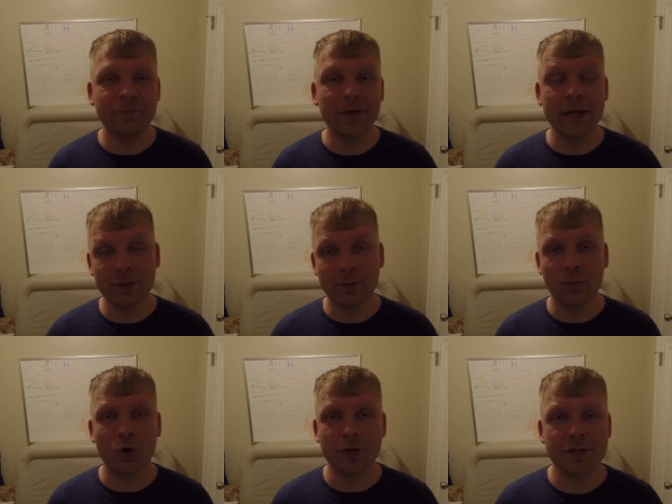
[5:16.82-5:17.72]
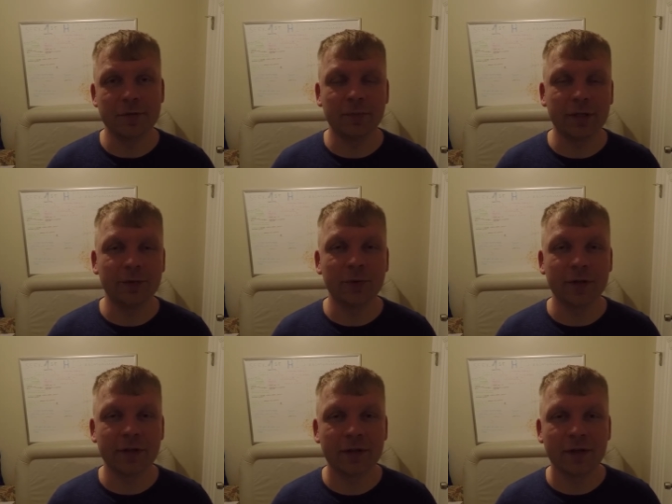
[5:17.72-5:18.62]
I need to be more disciplined
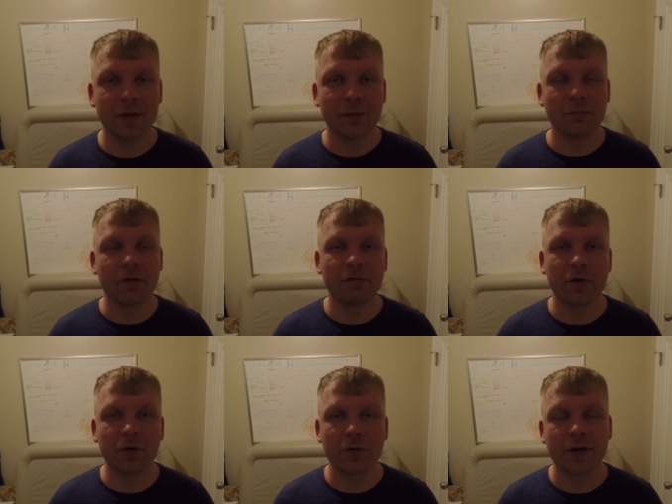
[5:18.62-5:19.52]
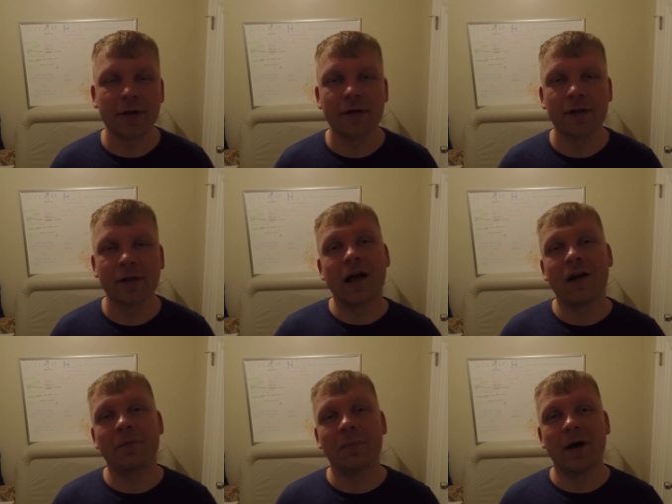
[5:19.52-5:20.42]
with my phone.
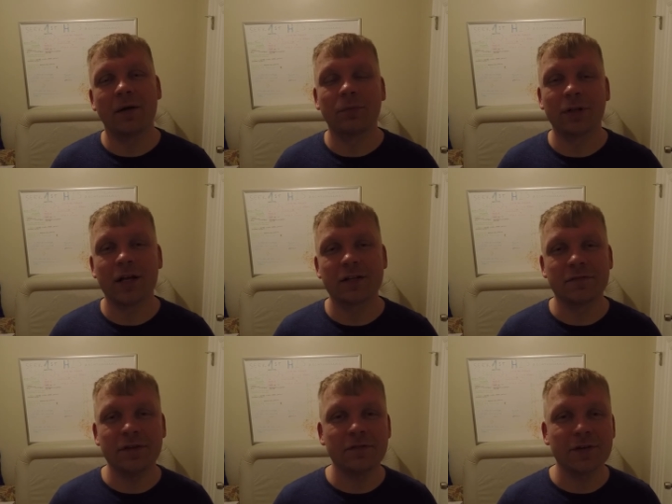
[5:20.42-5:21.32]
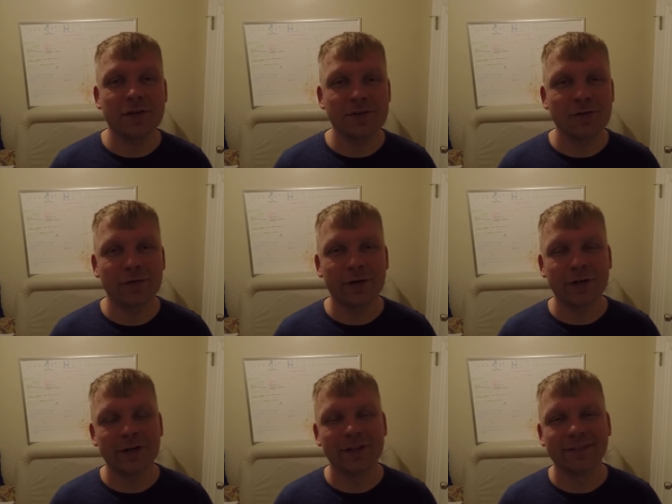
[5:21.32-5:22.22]
Alright, my unproductive evening is
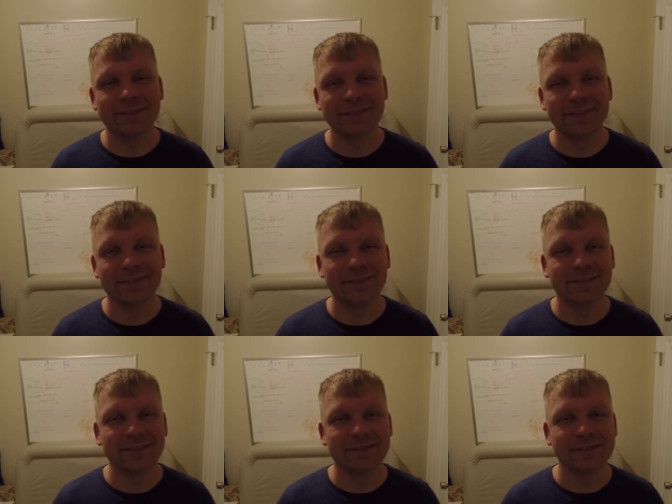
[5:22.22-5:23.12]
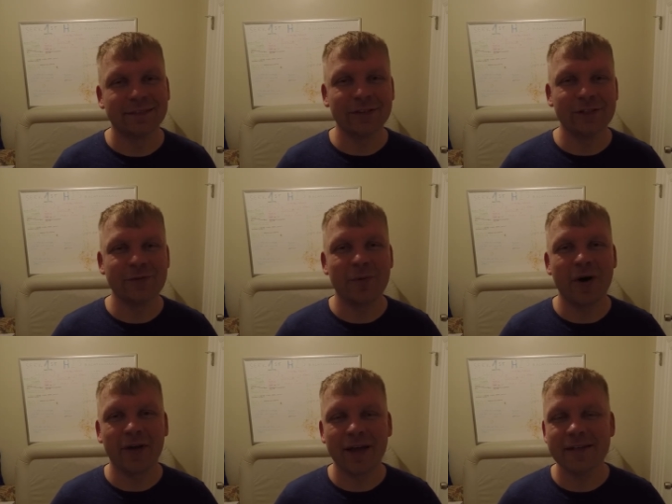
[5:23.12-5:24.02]
over. We'll see you
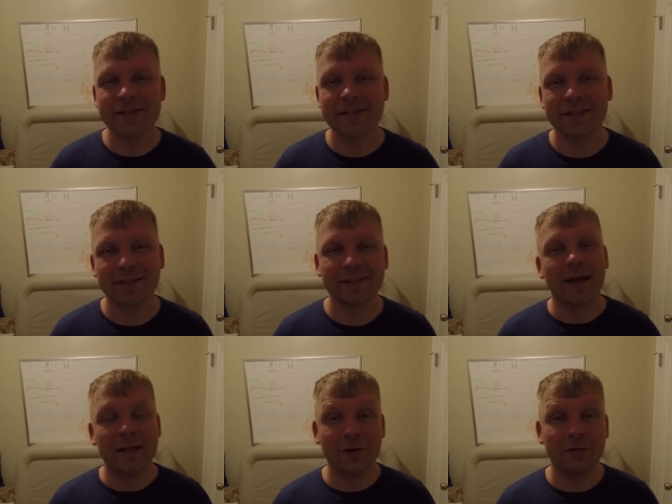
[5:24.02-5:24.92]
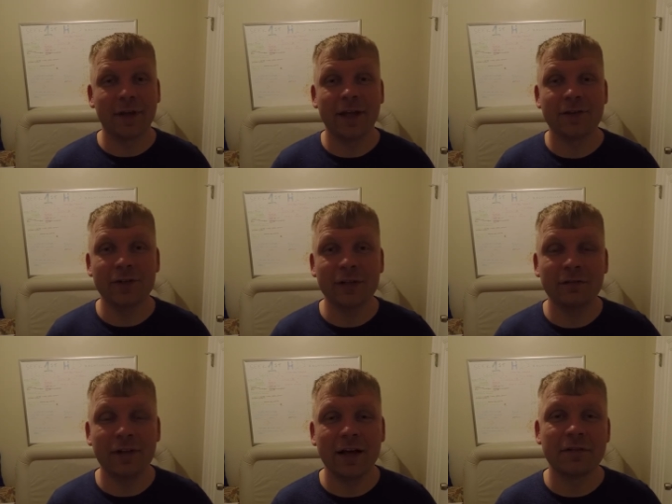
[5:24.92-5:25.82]
tomorrow, guys. And don't forget to live
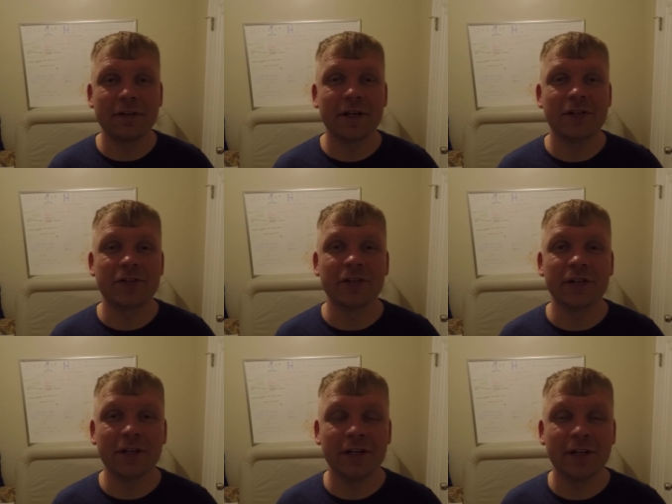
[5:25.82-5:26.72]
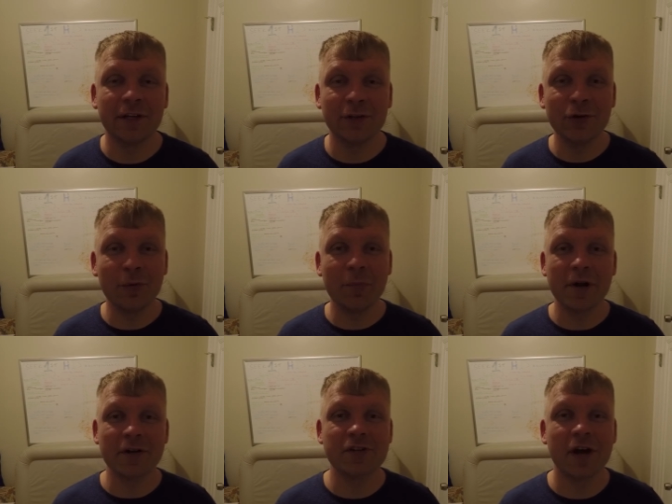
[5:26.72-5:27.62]
life intentionally and do a
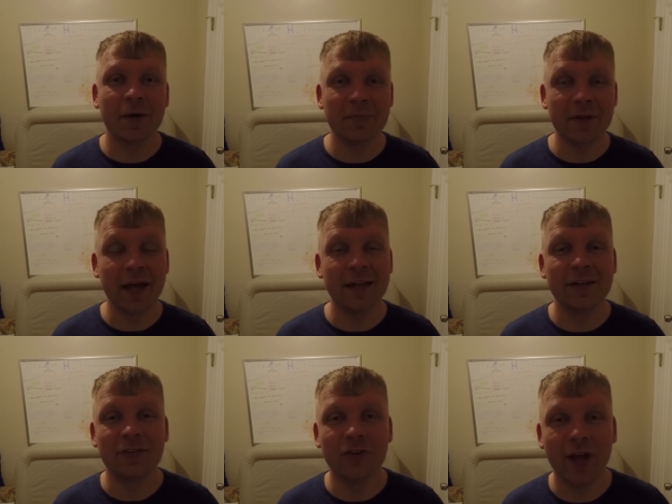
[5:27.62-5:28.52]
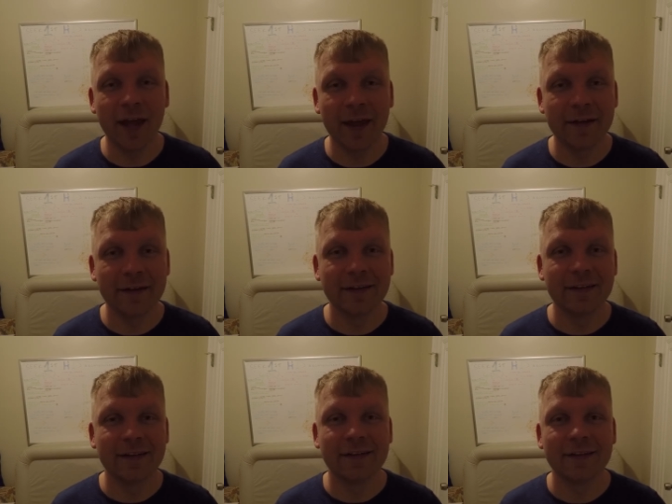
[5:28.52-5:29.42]
better job than I did today.
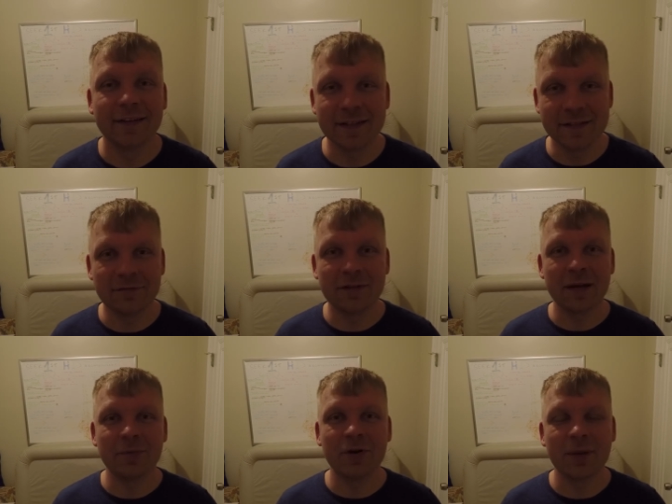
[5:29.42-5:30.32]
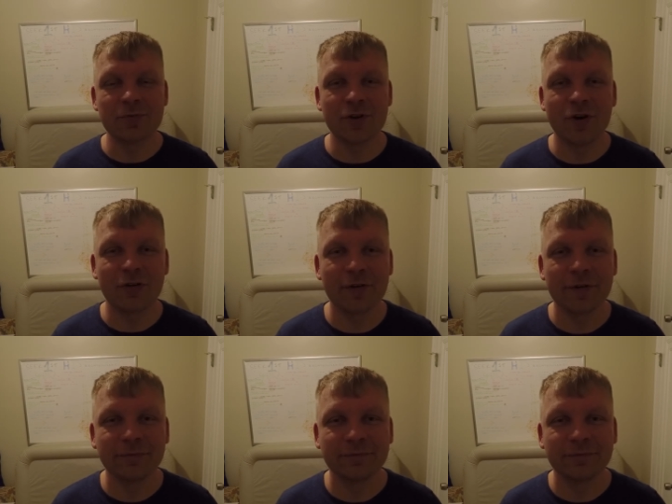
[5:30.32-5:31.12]
This is Vladimir Nemchinov.